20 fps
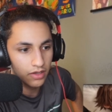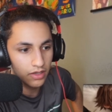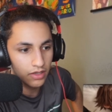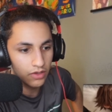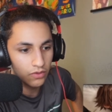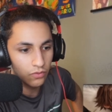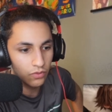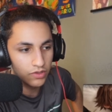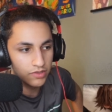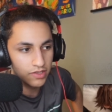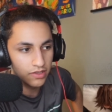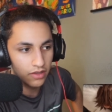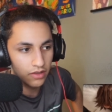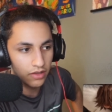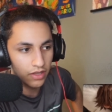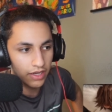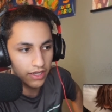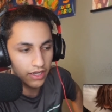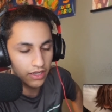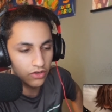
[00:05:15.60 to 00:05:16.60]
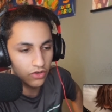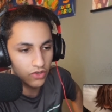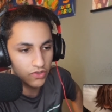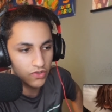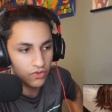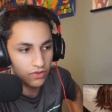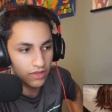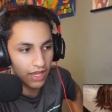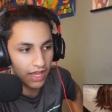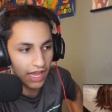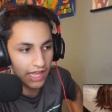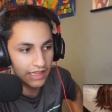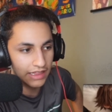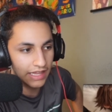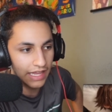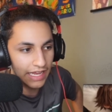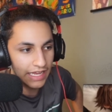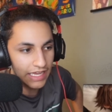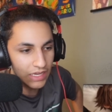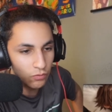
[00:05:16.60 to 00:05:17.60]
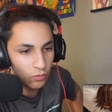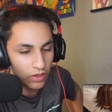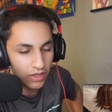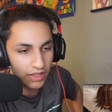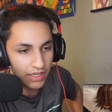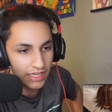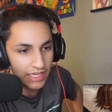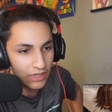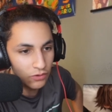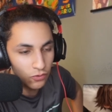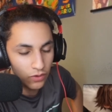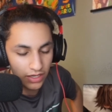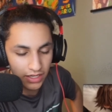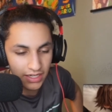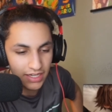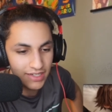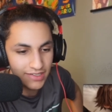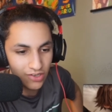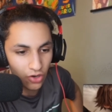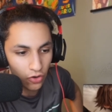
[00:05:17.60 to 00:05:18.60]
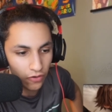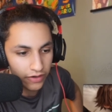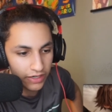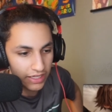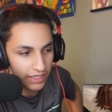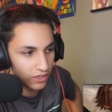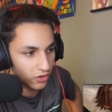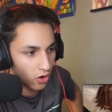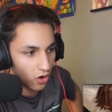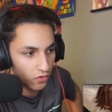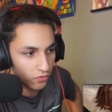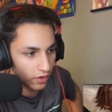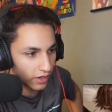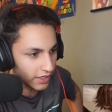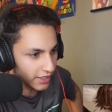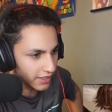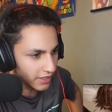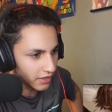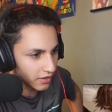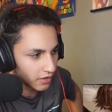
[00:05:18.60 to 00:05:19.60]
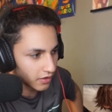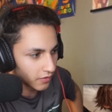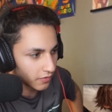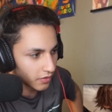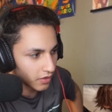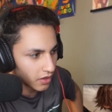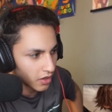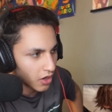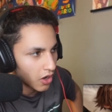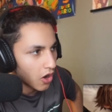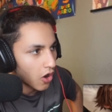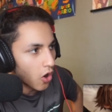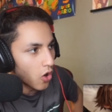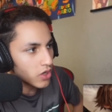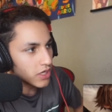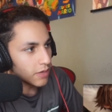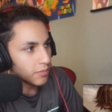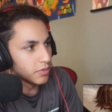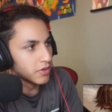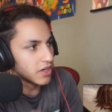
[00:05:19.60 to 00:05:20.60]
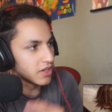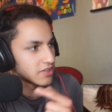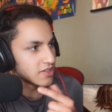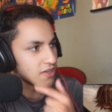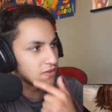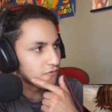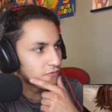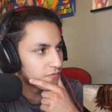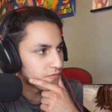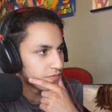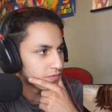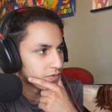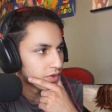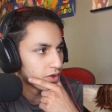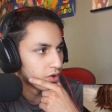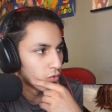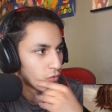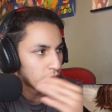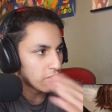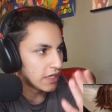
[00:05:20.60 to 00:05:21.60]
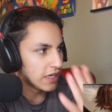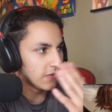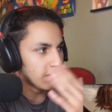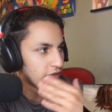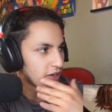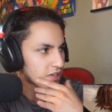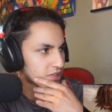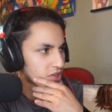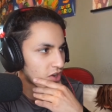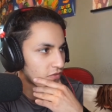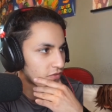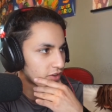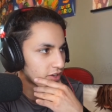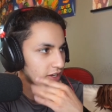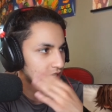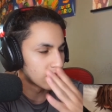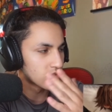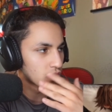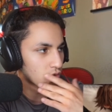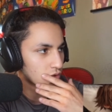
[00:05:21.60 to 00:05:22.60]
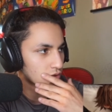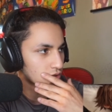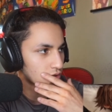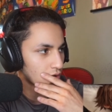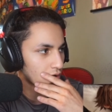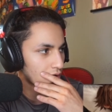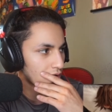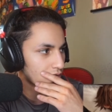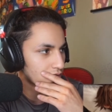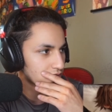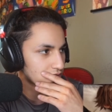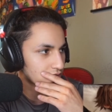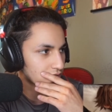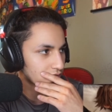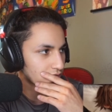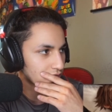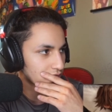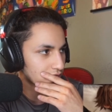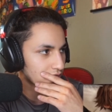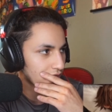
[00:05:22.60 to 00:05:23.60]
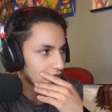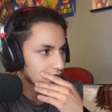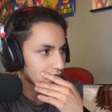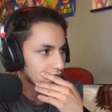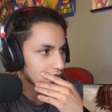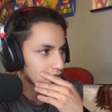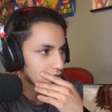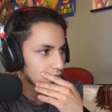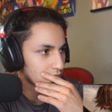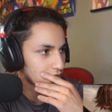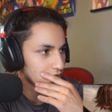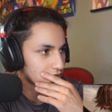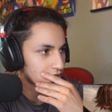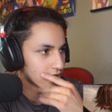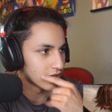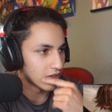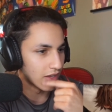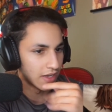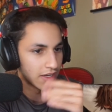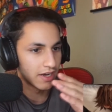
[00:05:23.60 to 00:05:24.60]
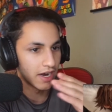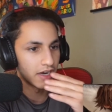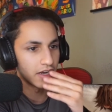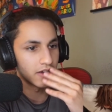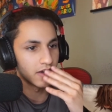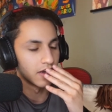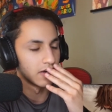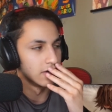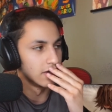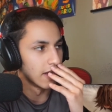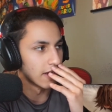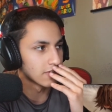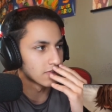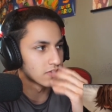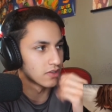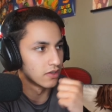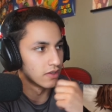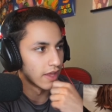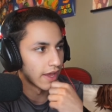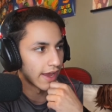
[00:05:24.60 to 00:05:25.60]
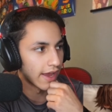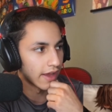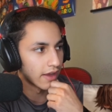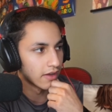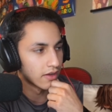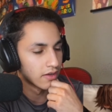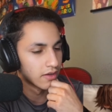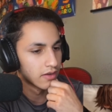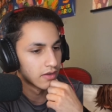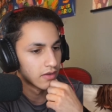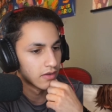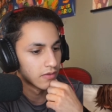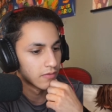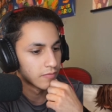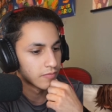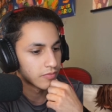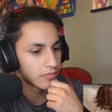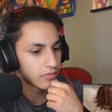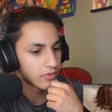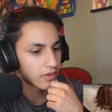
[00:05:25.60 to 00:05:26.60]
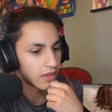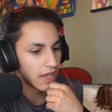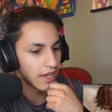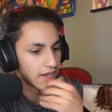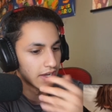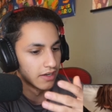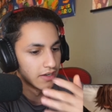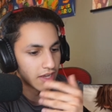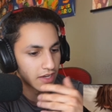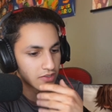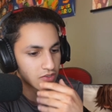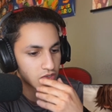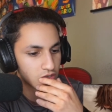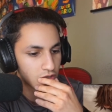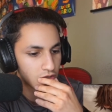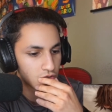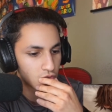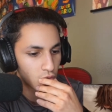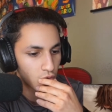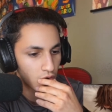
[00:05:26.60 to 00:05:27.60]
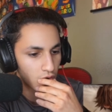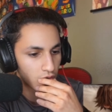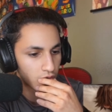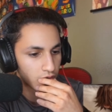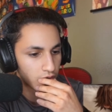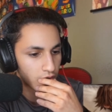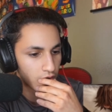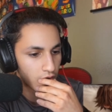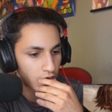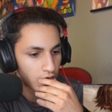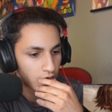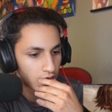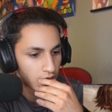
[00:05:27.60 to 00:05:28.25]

Went to the light and also that and he went he he's already here already? Oh yeah, because he he faced off against Yozora and stuff like that though, because it, it kind of connects to that. It connects to this world though.